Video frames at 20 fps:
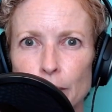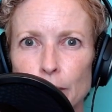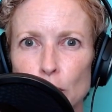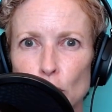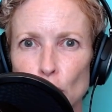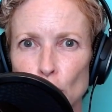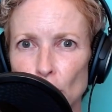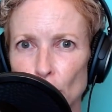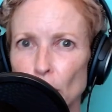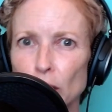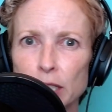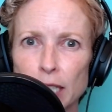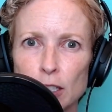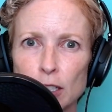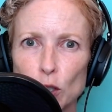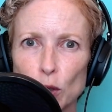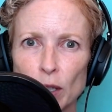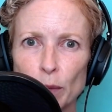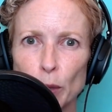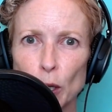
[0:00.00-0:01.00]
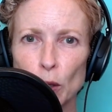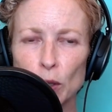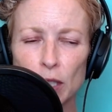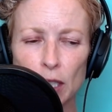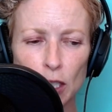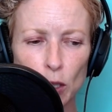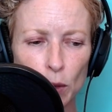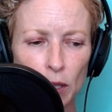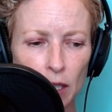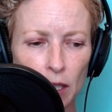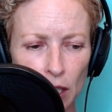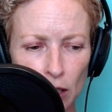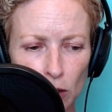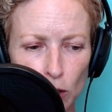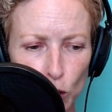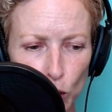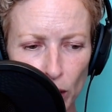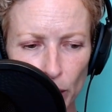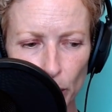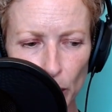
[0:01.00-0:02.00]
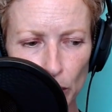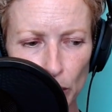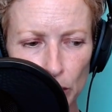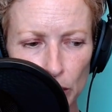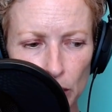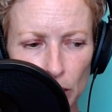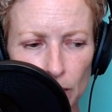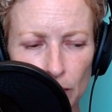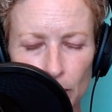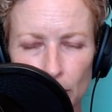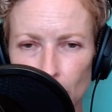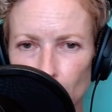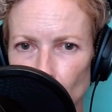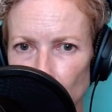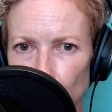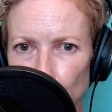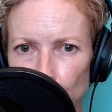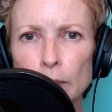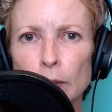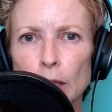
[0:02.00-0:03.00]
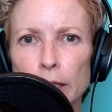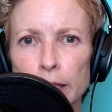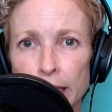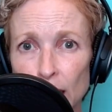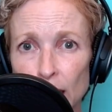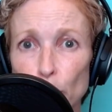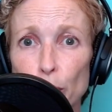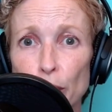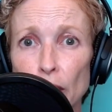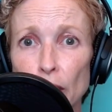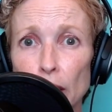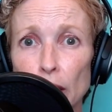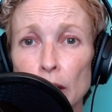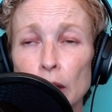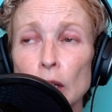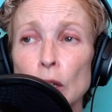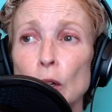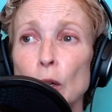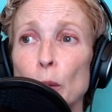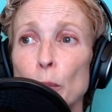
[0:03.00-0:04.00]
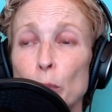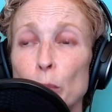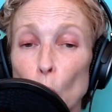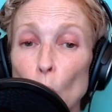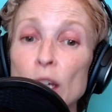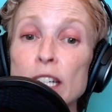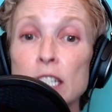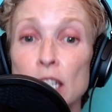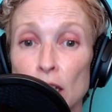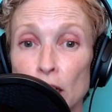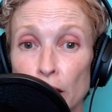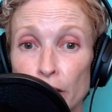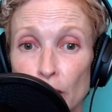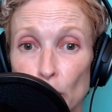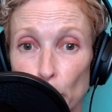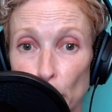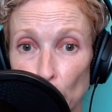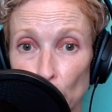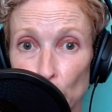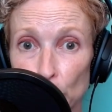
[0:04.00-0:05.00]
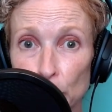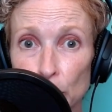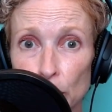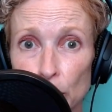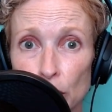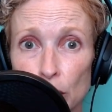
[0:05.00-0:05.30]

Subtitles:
Turn a multi-joint pose into a single joint pose, right? Keep the point of the pose,